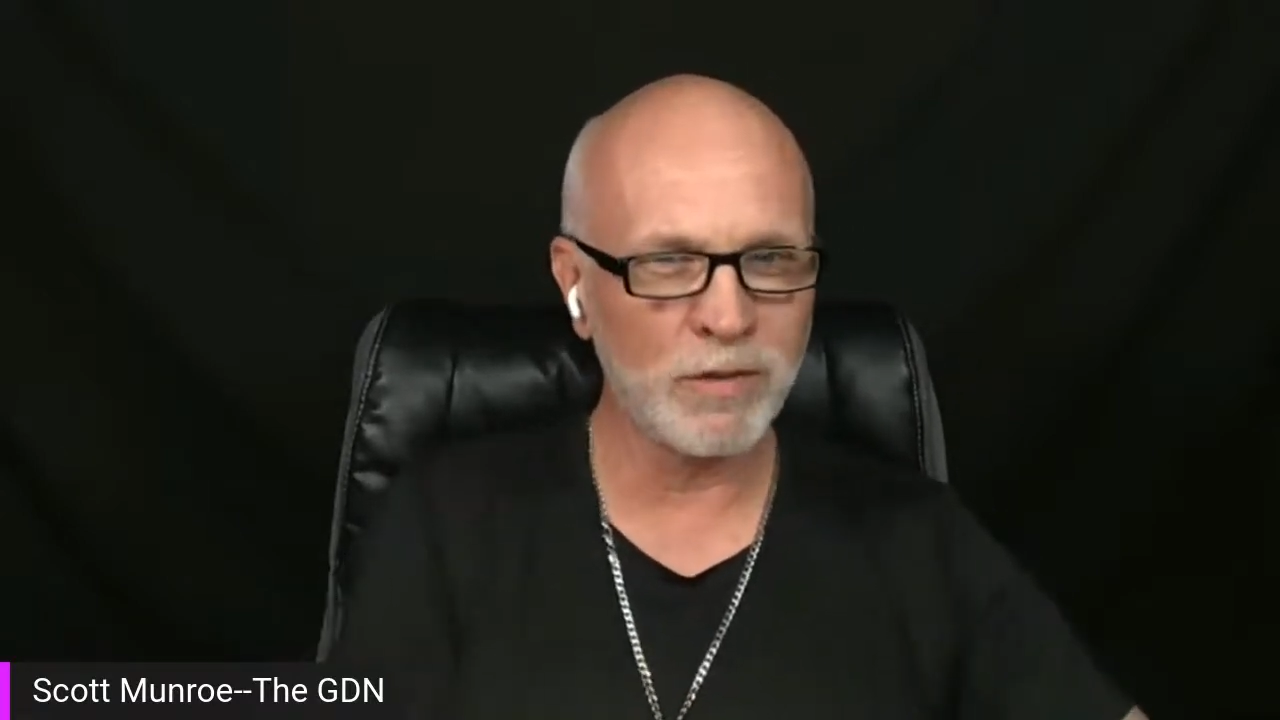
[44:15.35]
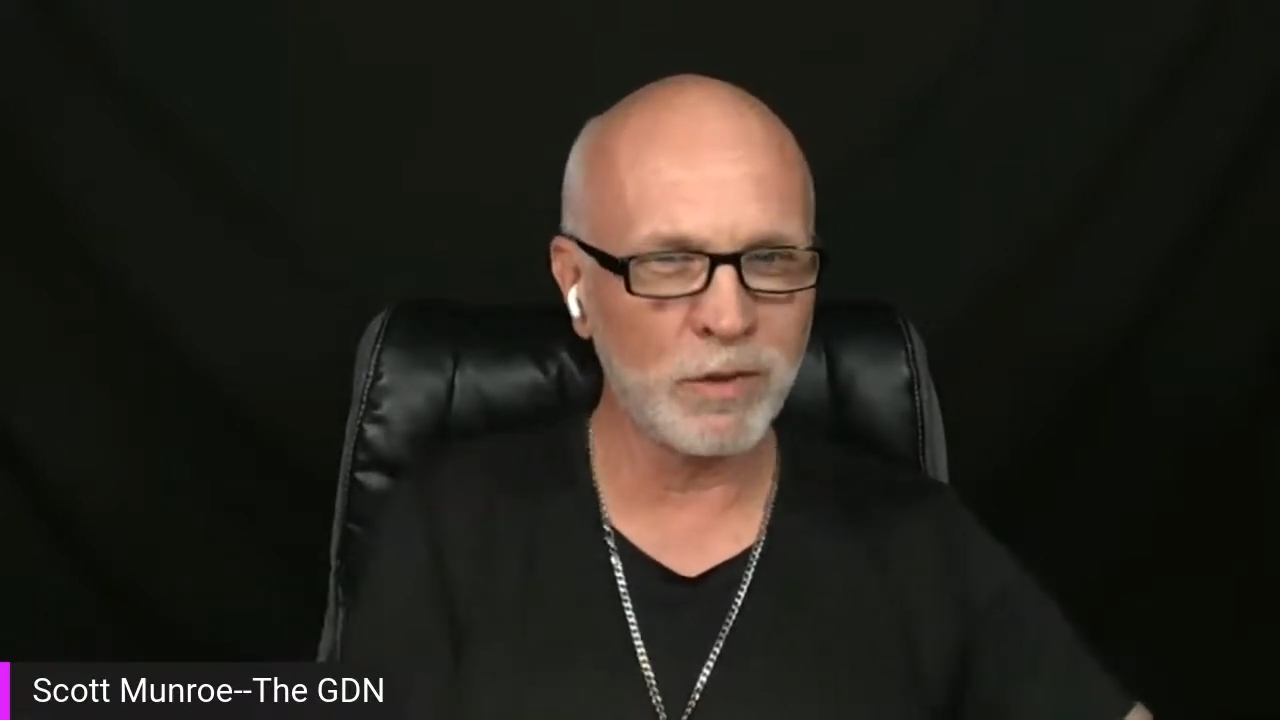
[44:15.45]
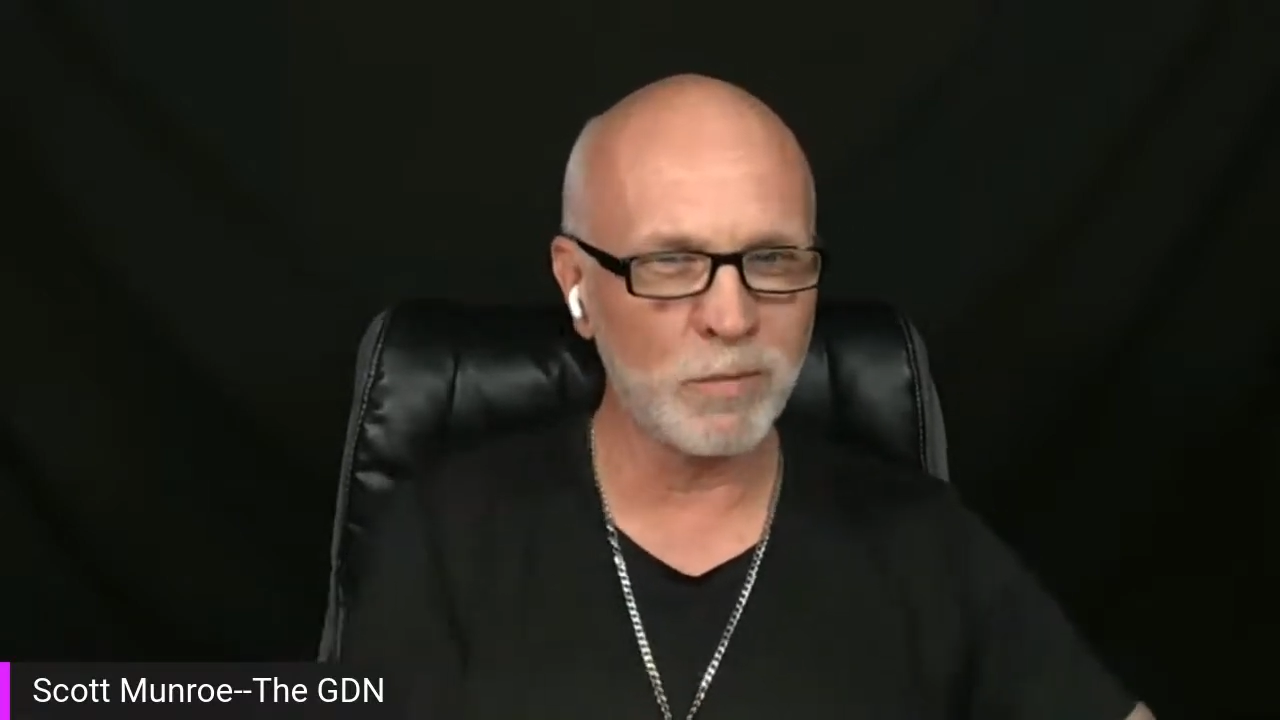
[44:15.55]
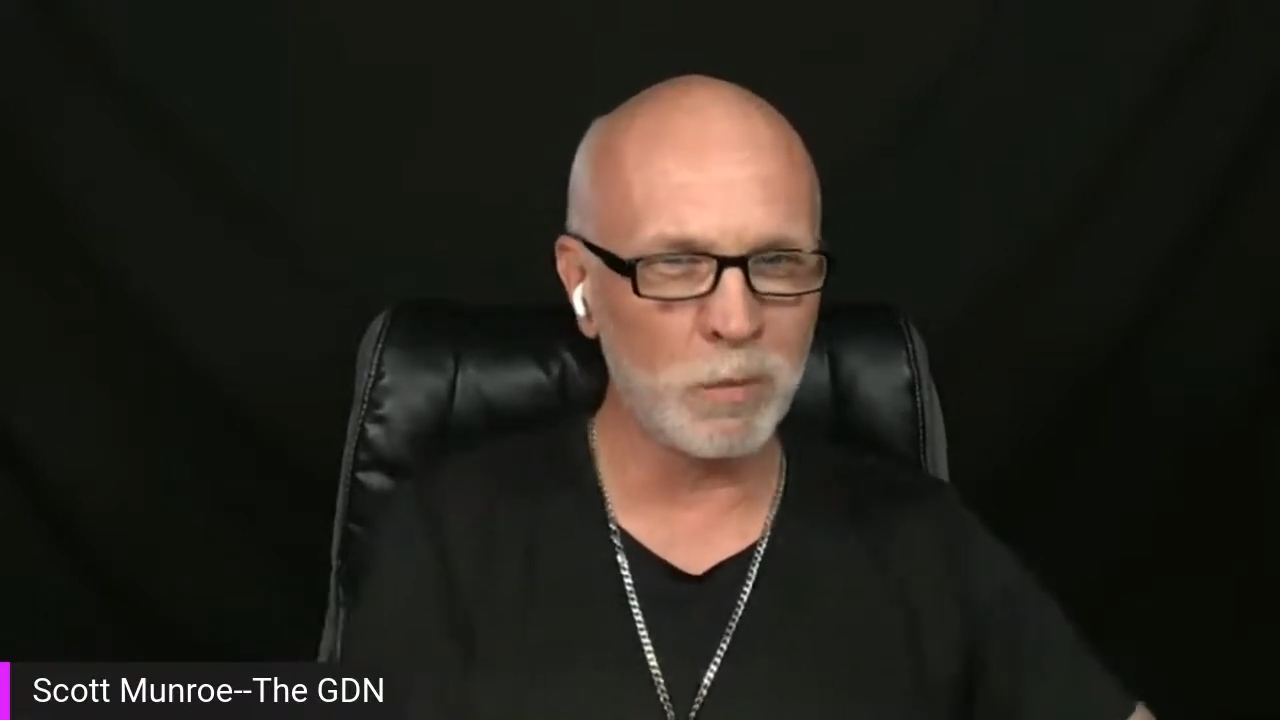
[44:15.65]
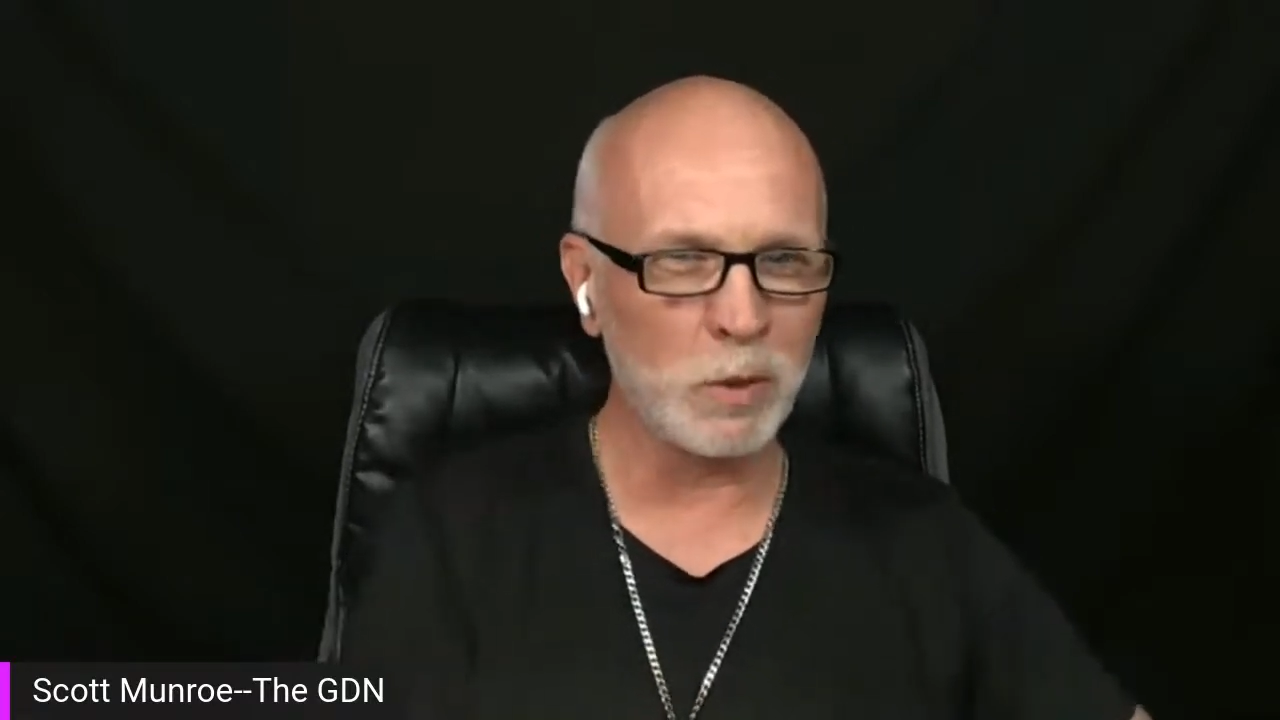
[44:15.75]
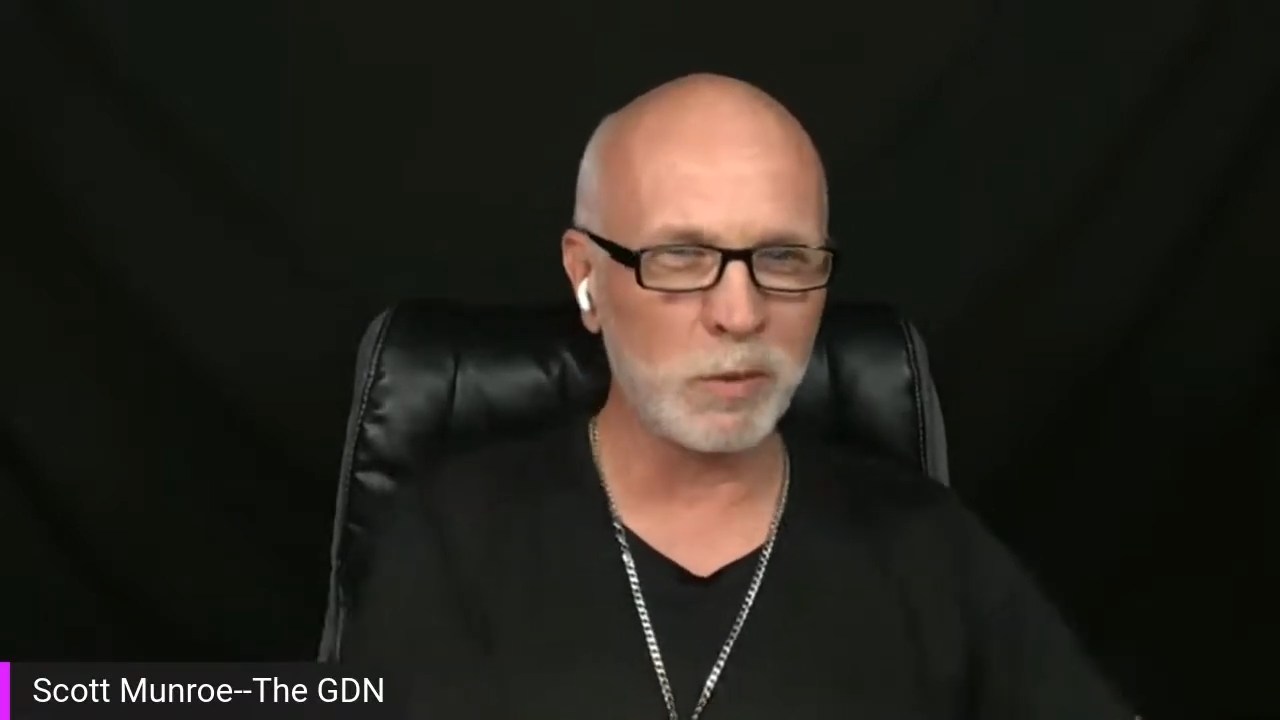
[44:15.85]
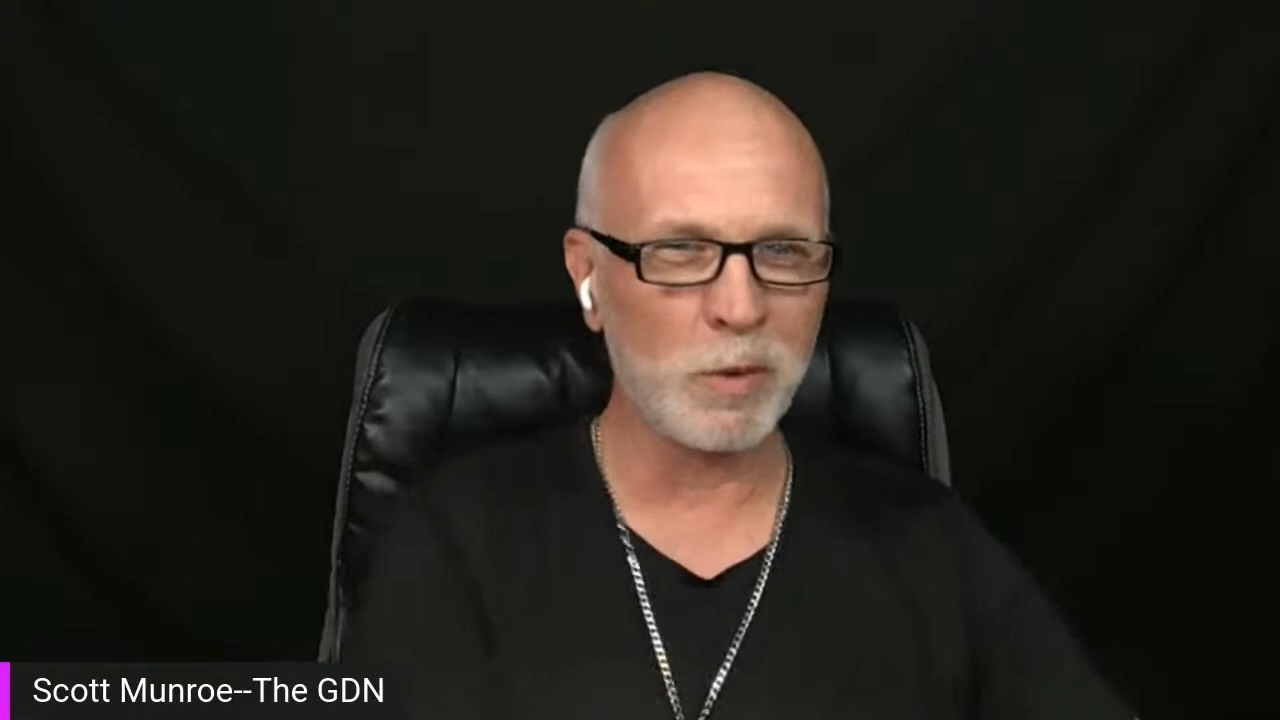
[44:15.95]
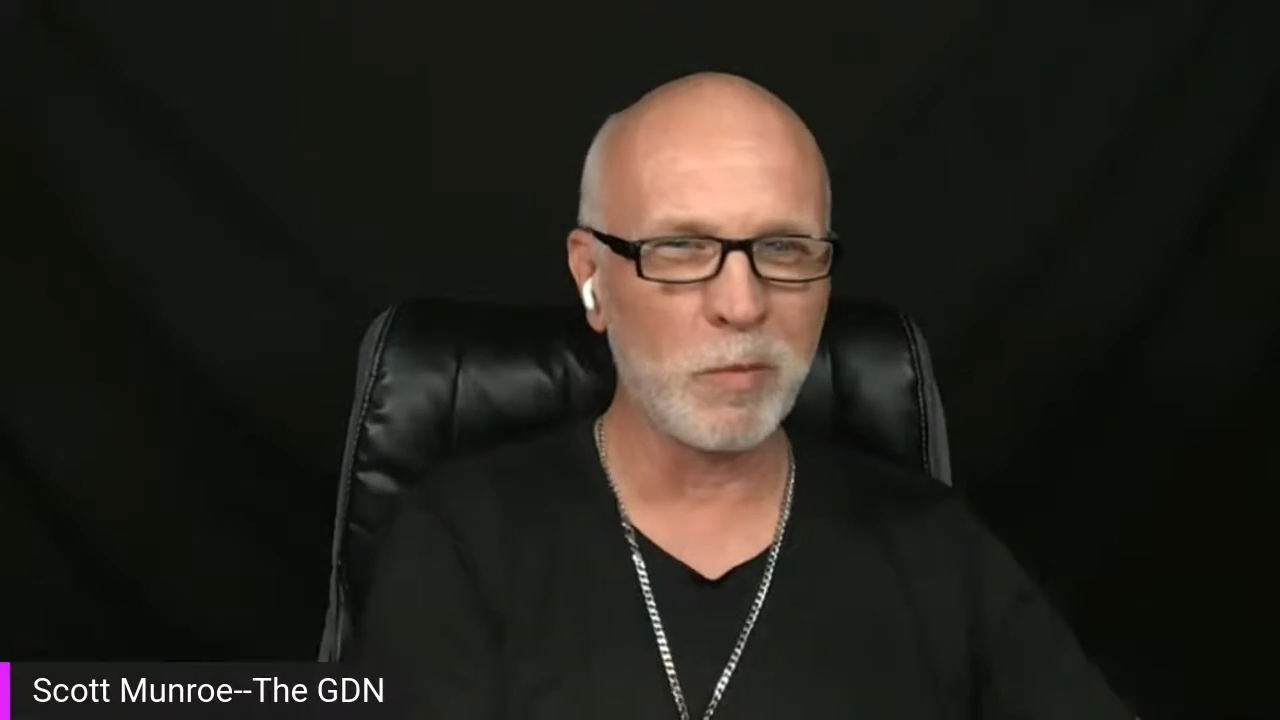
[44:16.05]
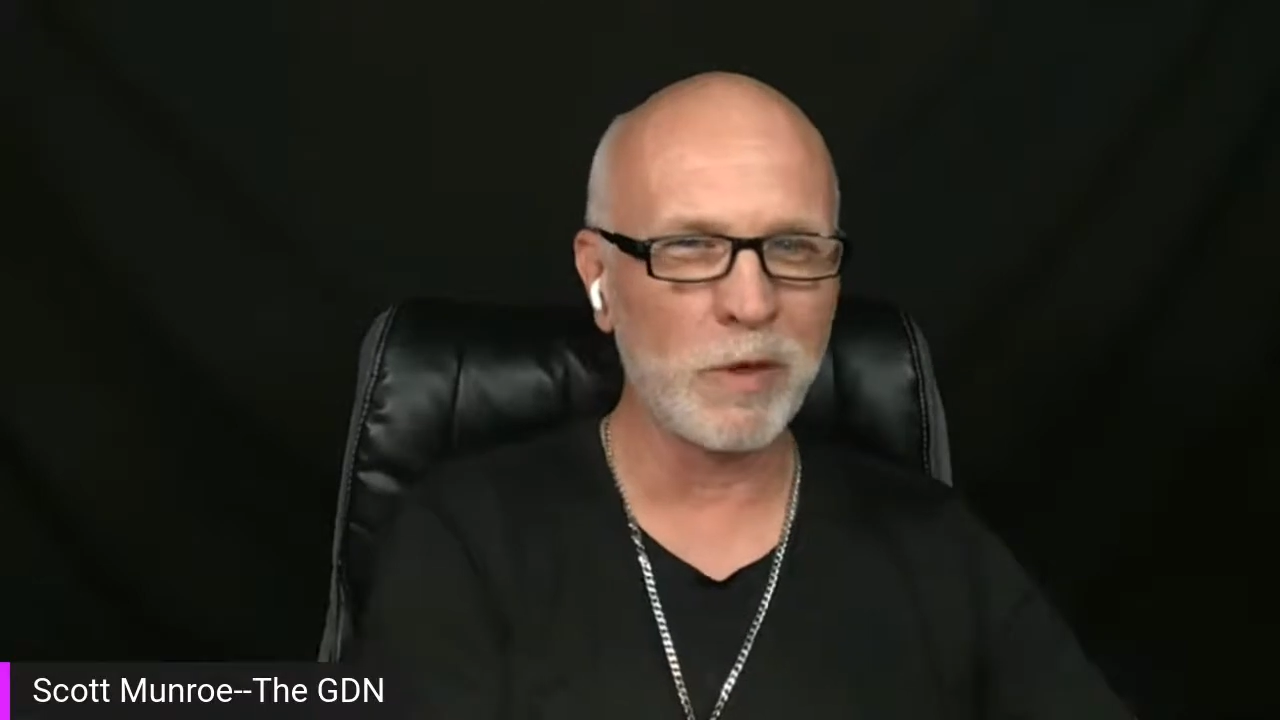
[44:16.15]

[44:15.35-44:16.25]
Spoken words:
gives you multiple